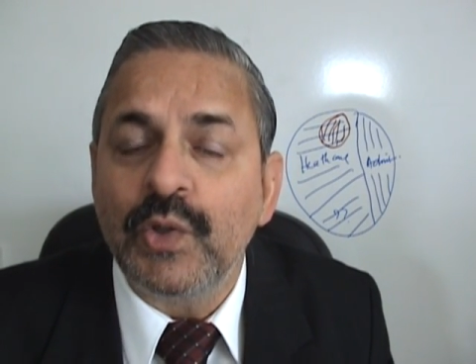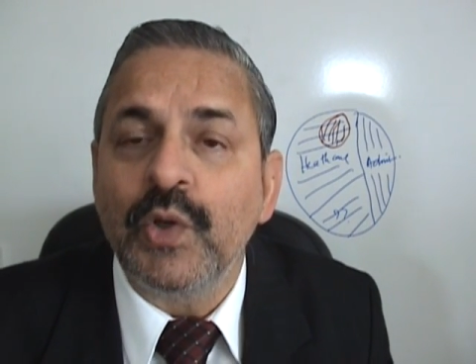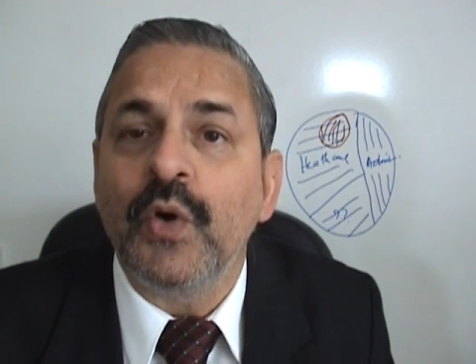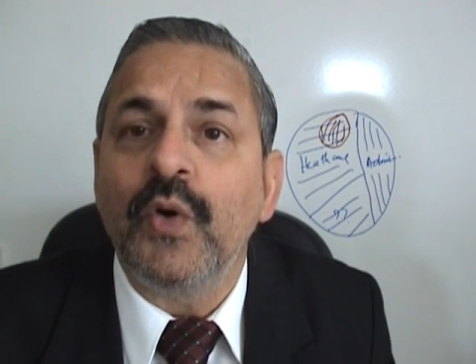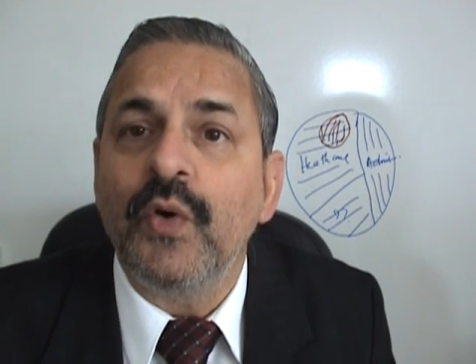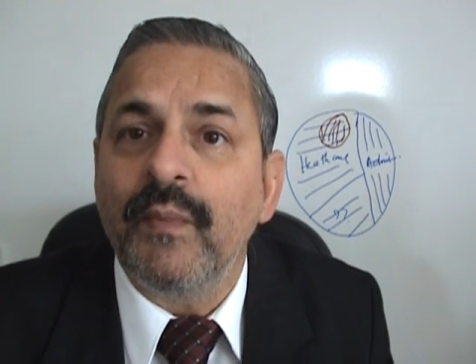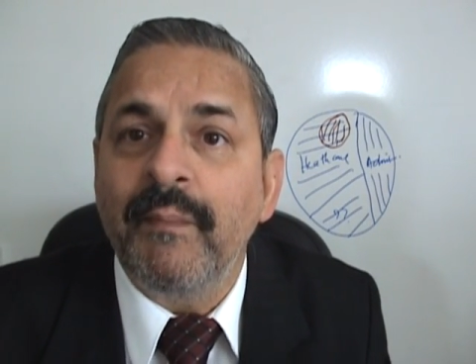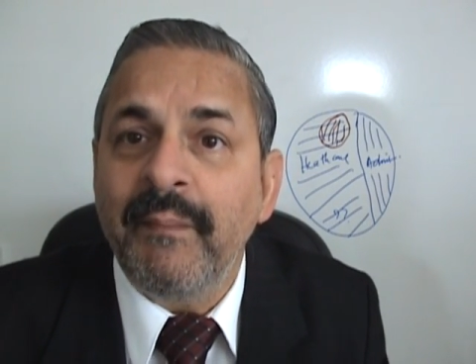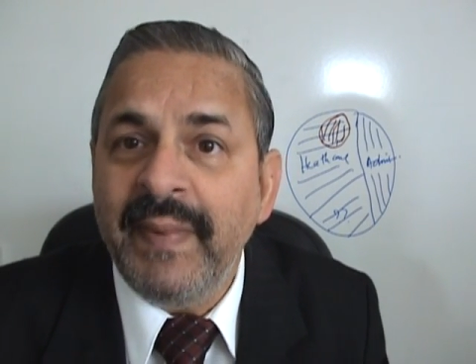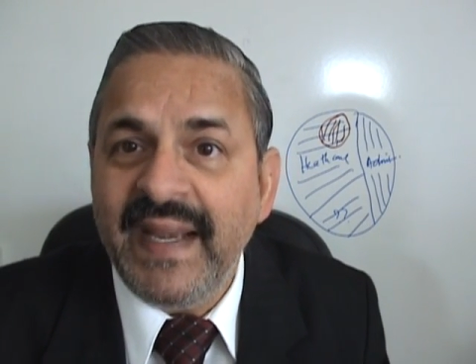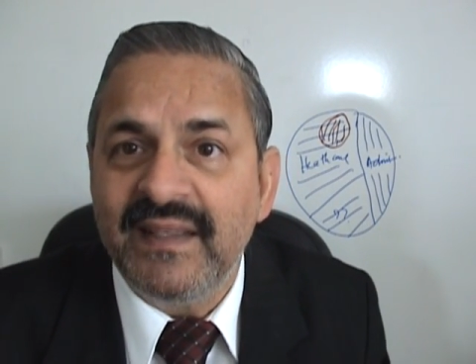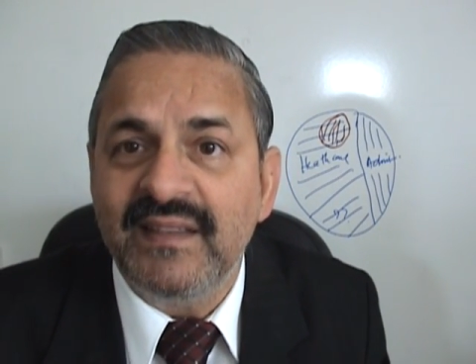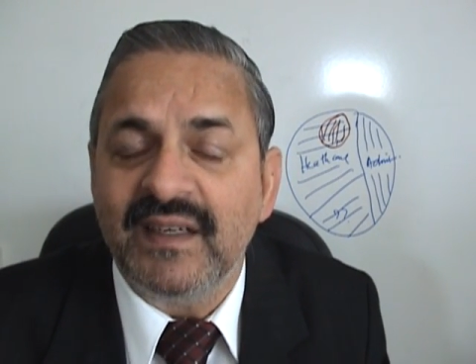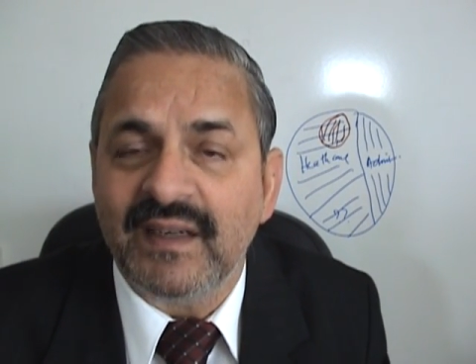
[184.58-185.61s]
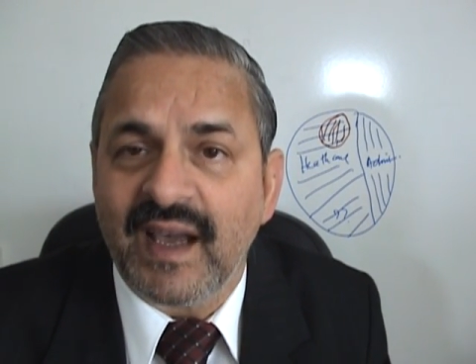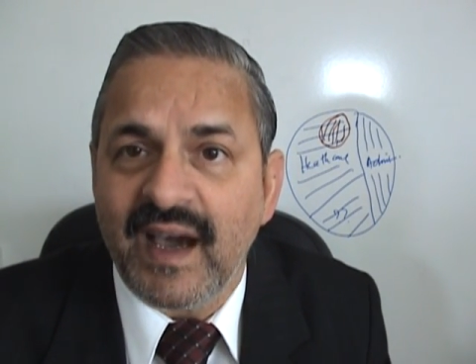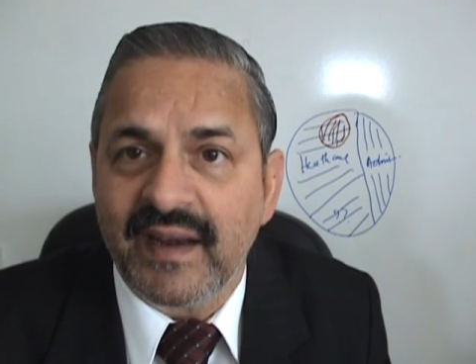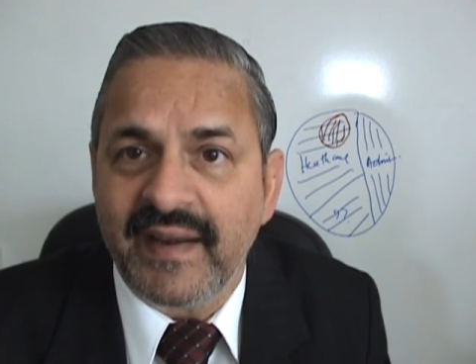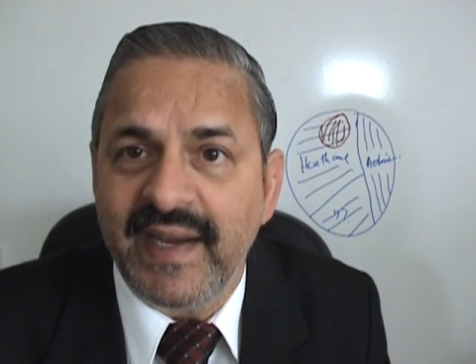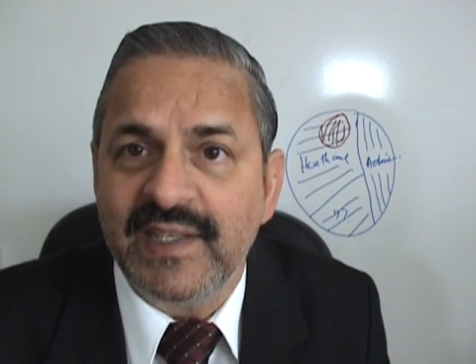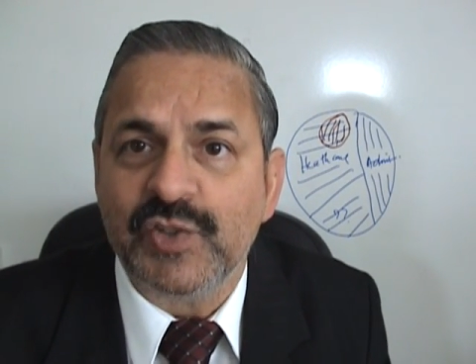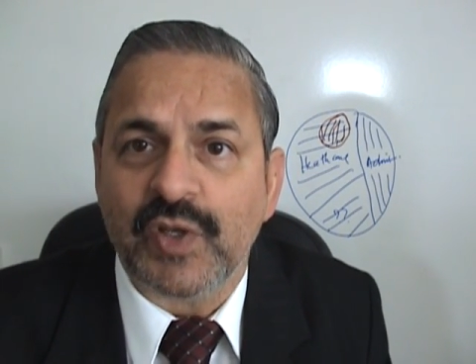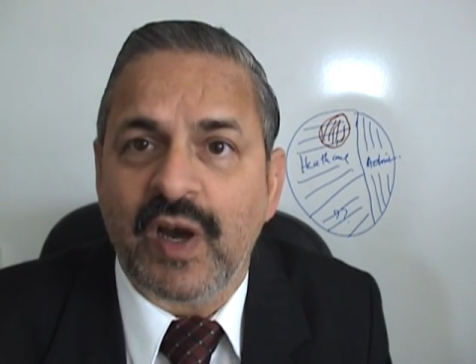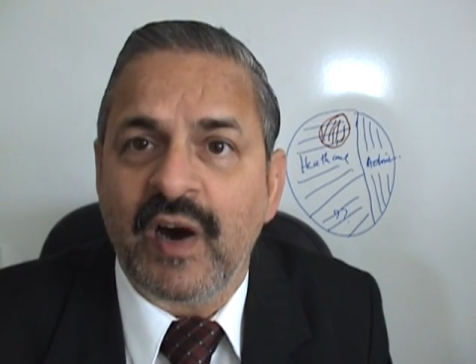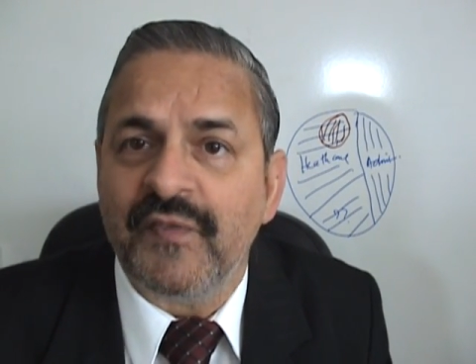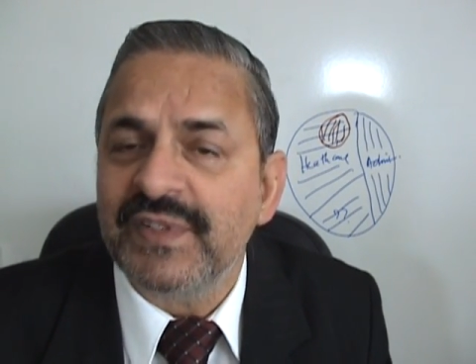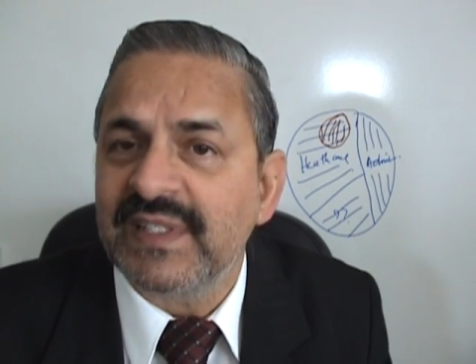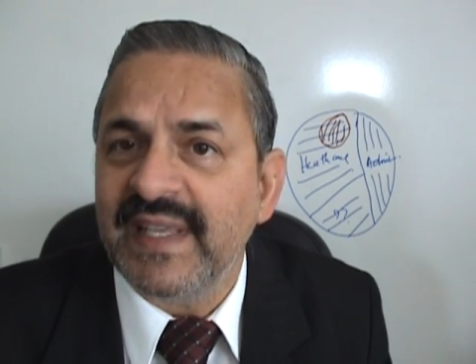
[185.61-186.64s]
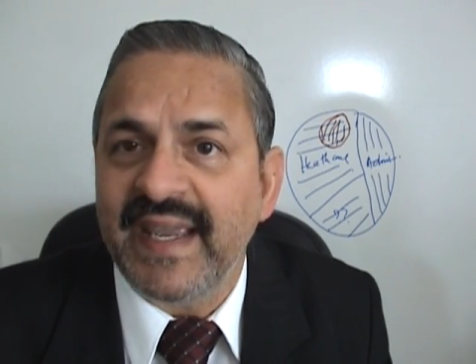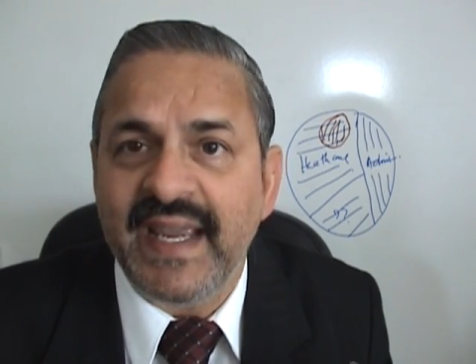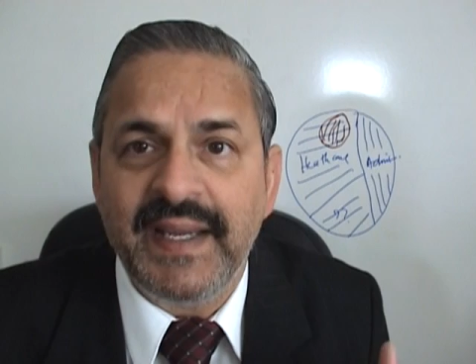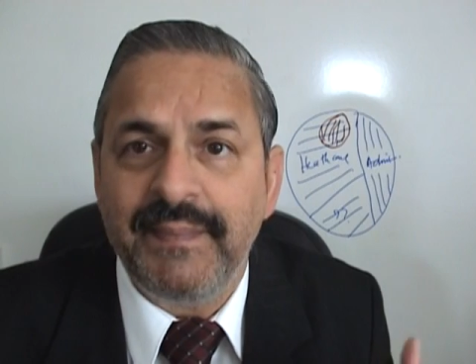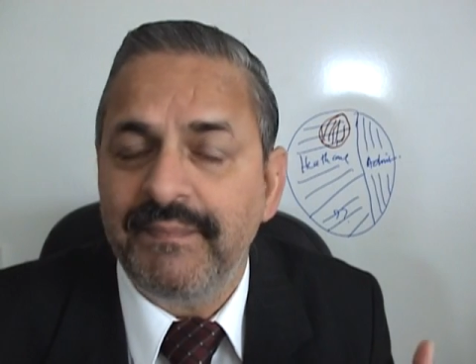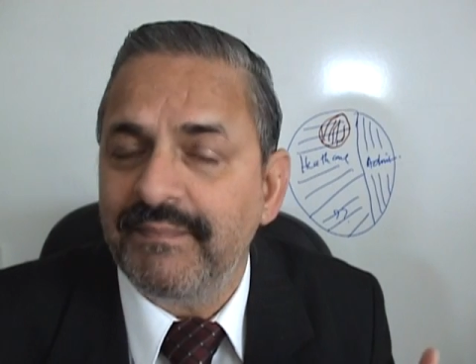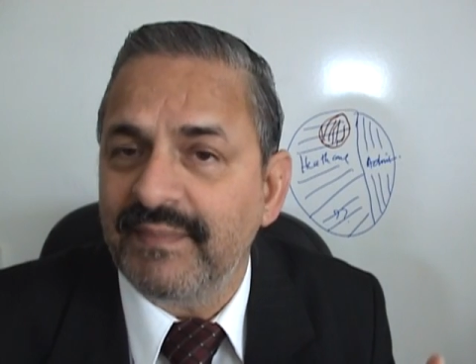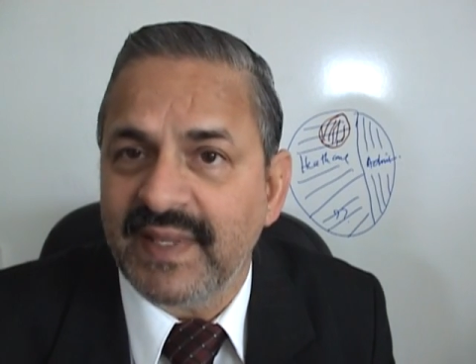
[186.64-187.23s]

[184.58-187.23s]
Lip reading: to meet the targets of, say,